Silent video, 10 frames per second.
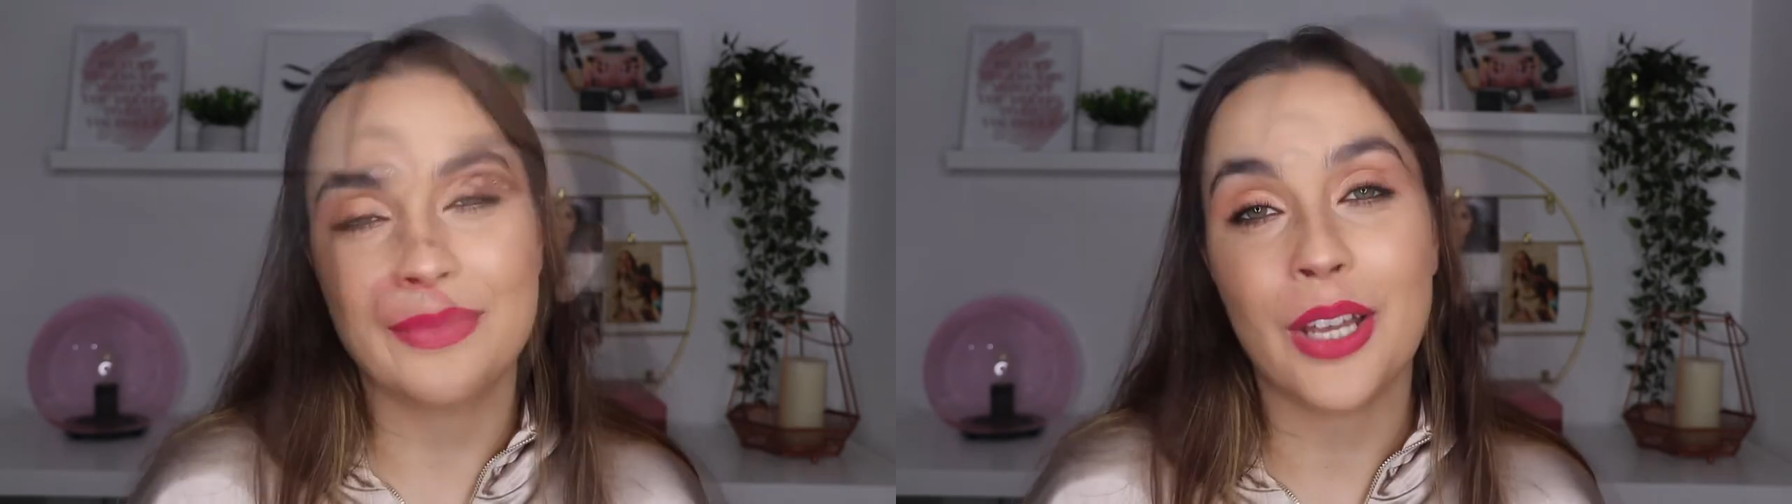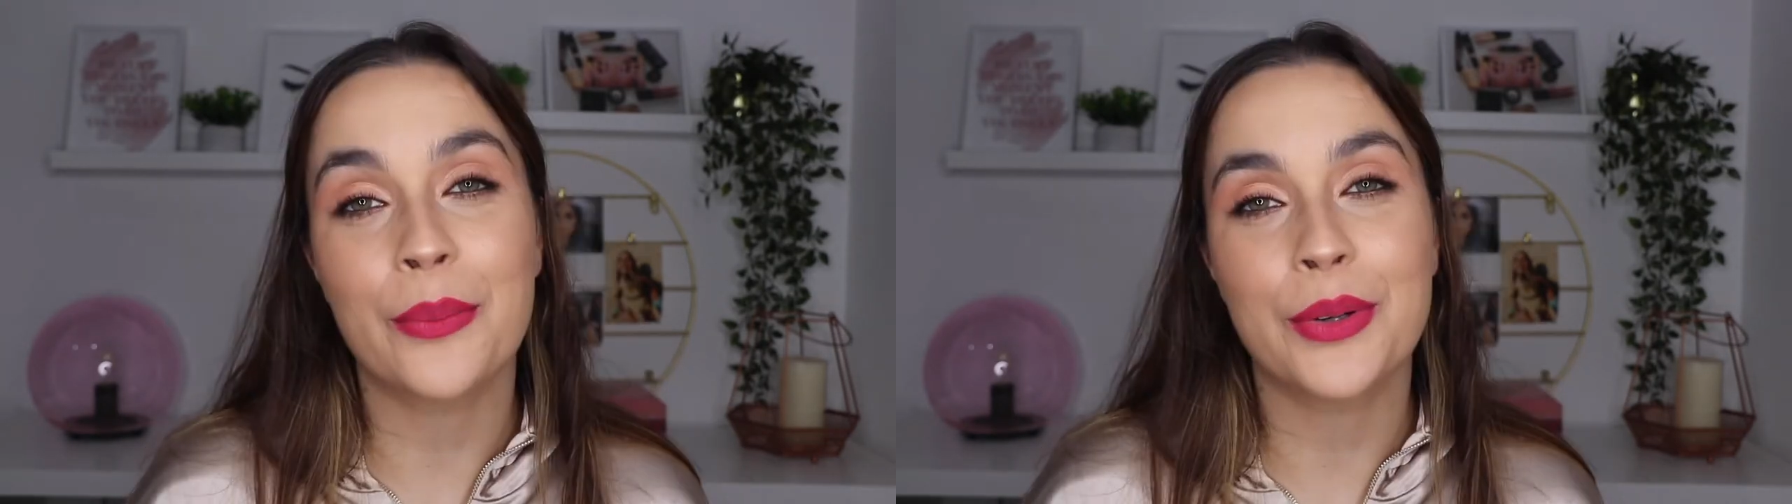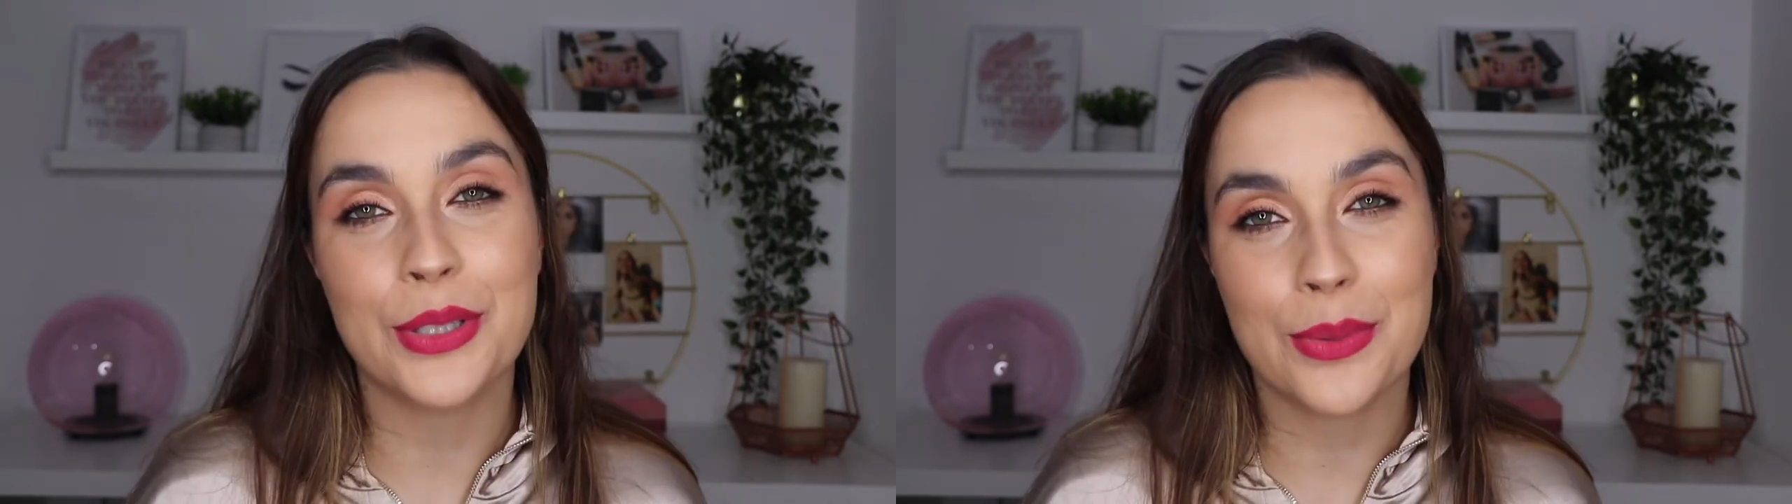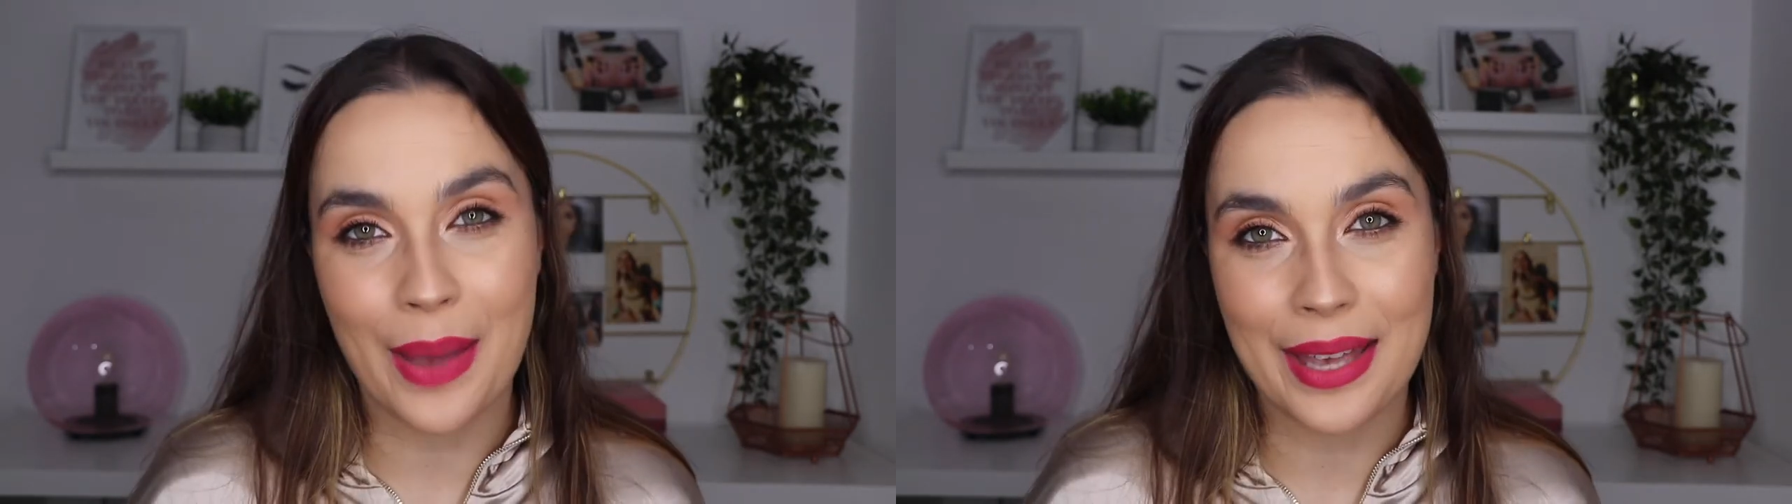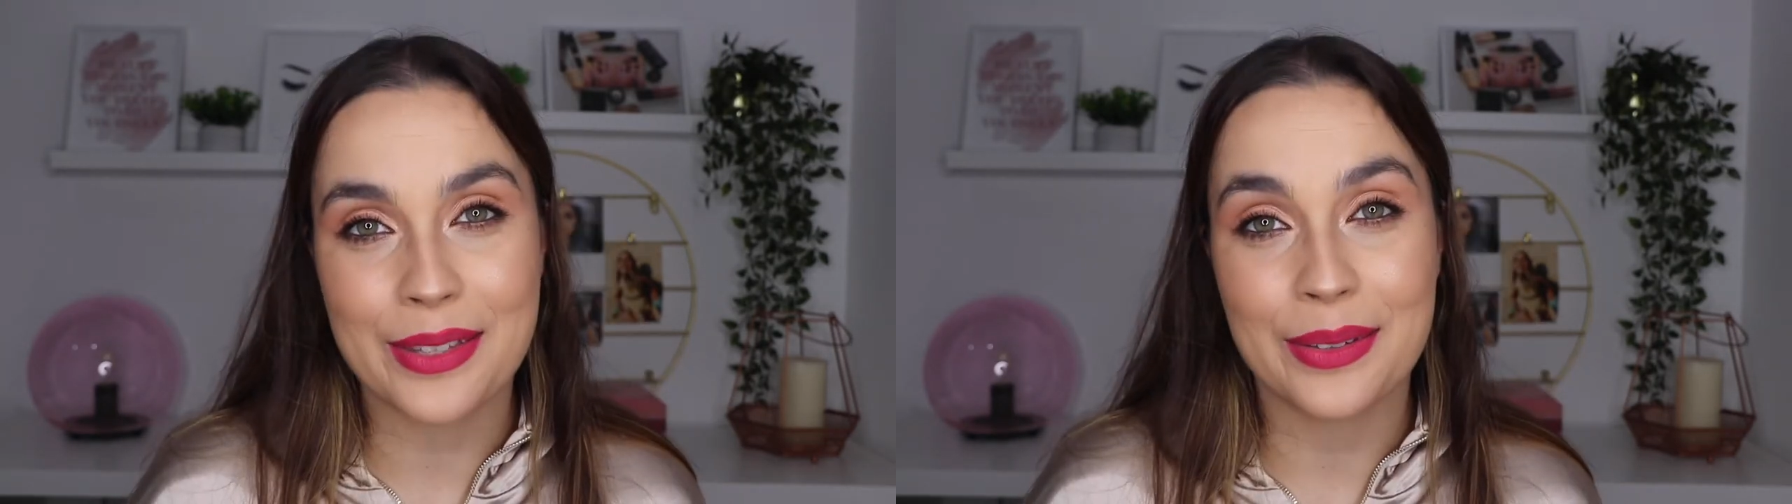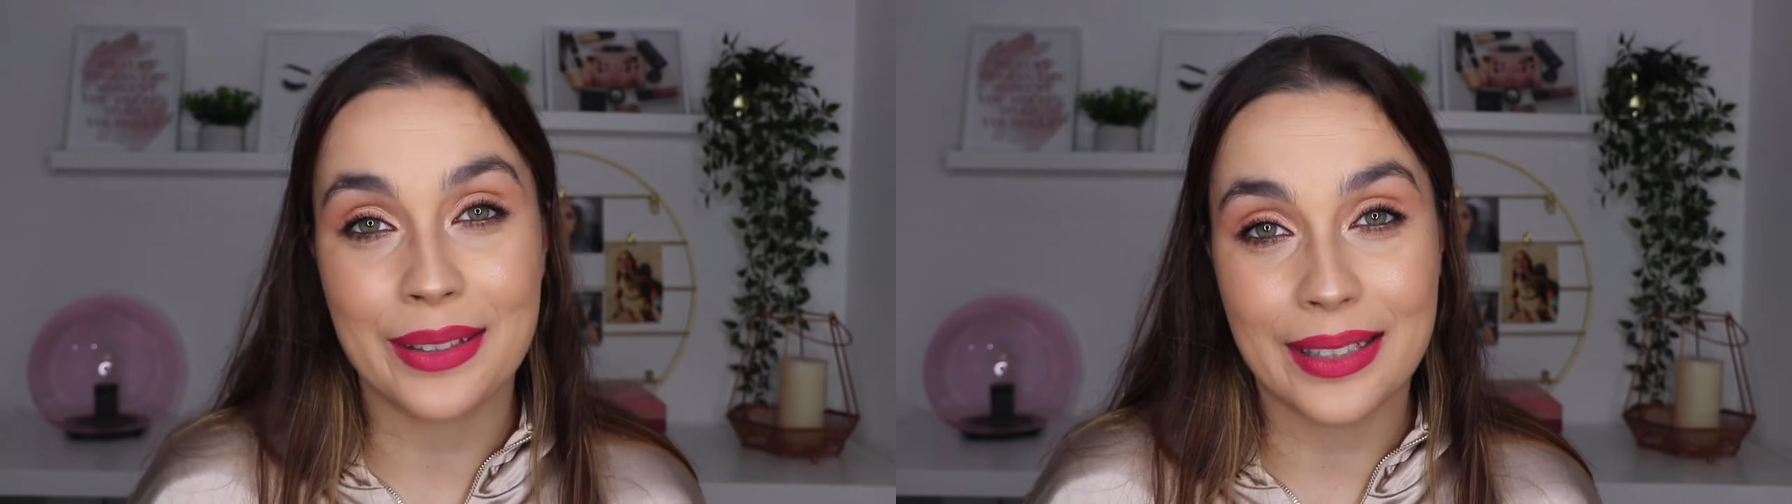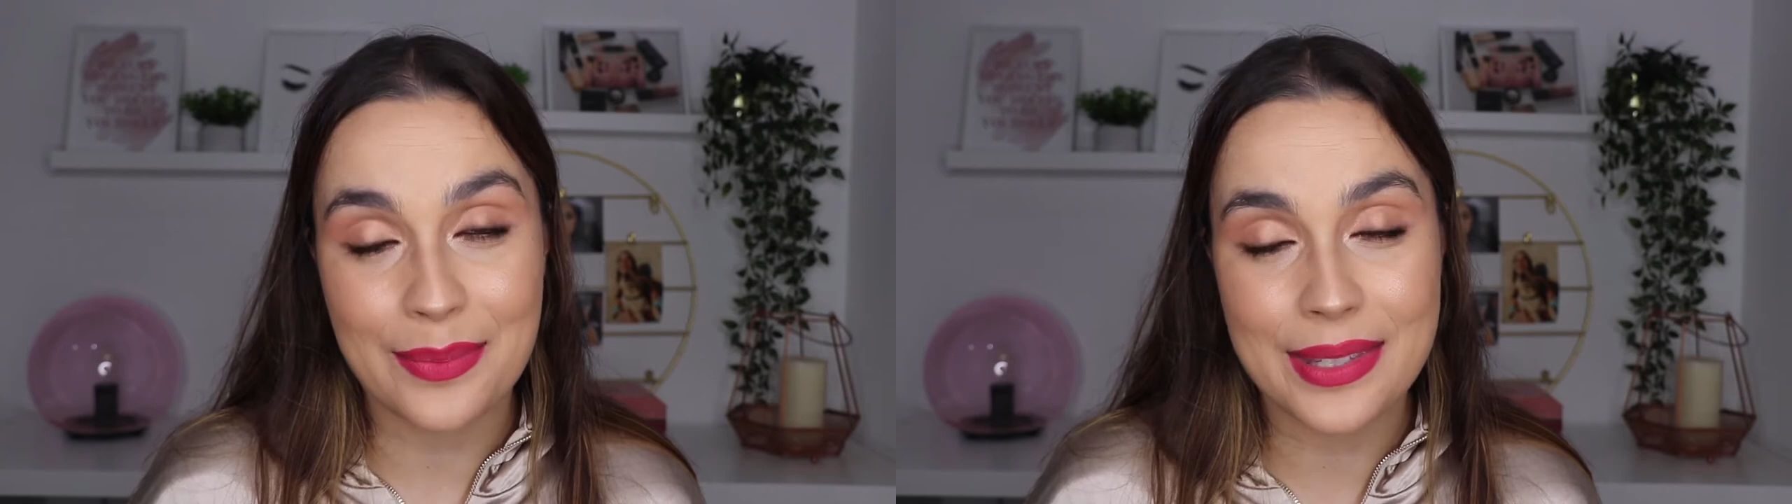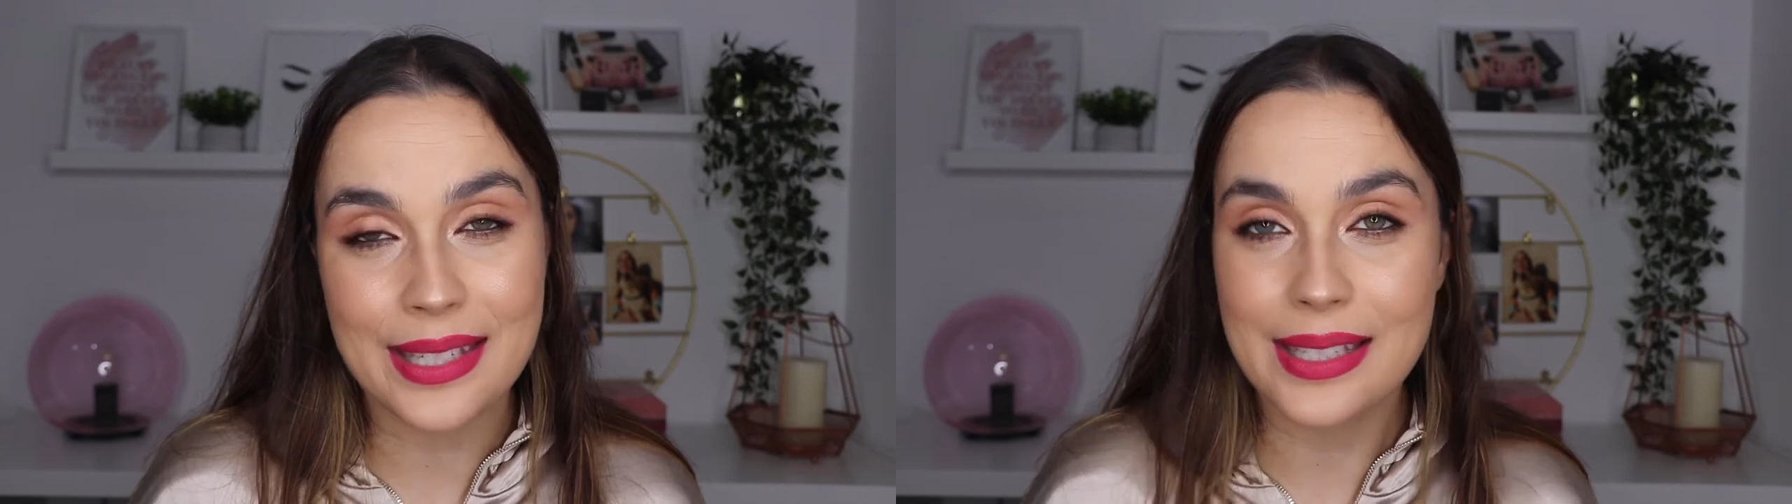Now I'm going to pass the
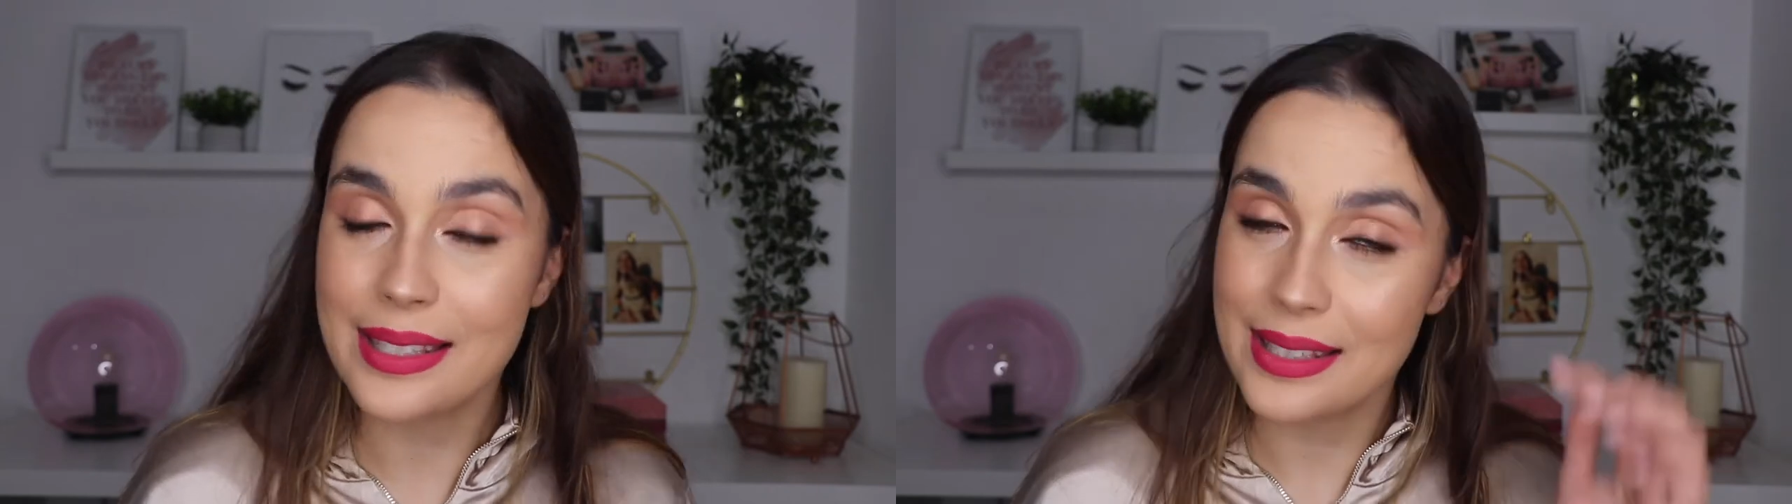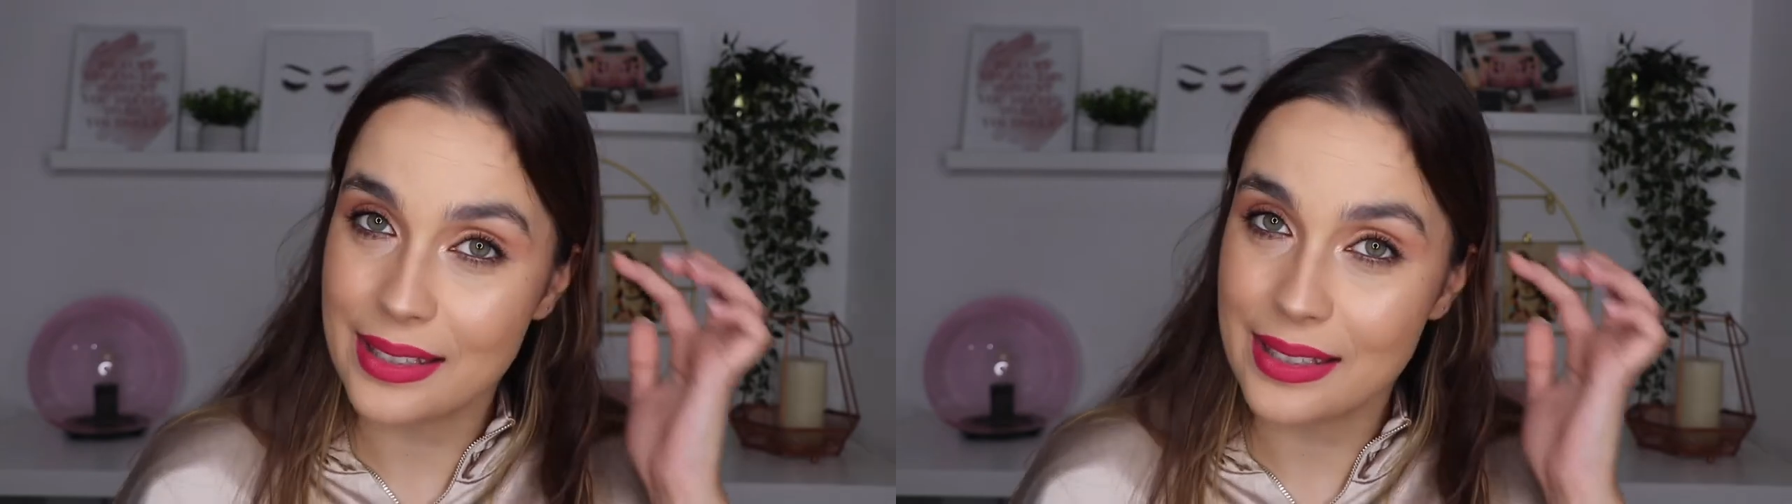lipsticks,